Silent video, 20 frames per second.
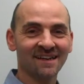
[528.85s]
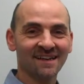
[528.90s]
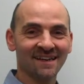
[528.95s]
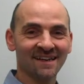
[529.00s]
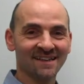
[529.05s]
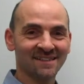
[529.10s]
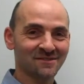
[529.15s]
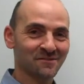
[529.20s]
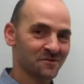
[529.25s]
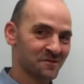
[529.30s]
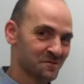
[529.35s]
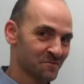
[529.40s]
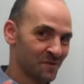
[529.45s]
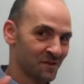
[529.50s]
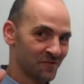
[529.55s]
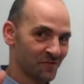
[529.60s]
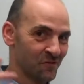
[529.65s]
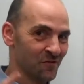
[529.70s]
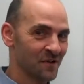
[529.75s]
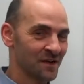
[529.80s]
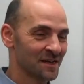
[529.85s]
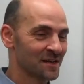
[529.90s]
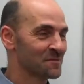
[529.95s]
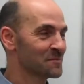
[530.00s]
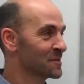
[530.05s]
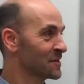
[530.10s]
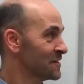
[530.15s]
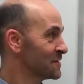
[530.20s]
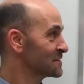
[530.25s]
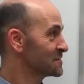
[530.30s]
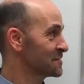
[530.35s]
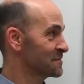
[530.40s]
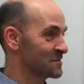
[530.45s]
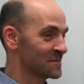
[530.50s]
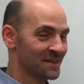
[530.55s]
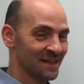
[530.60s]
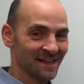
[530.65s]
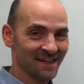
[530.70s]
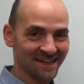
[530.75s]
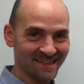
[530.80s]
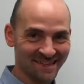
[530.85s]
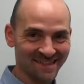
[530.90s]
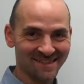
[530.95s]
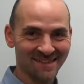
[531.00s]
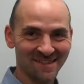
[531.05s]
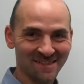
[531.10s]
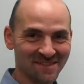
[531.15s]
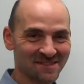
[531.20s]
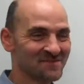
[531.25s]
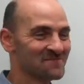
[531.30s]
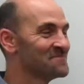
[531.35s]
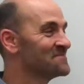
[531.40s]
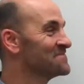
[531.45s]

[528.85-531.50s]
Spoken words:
And so it was a bit of a wake-up call, so I'm glad I did this.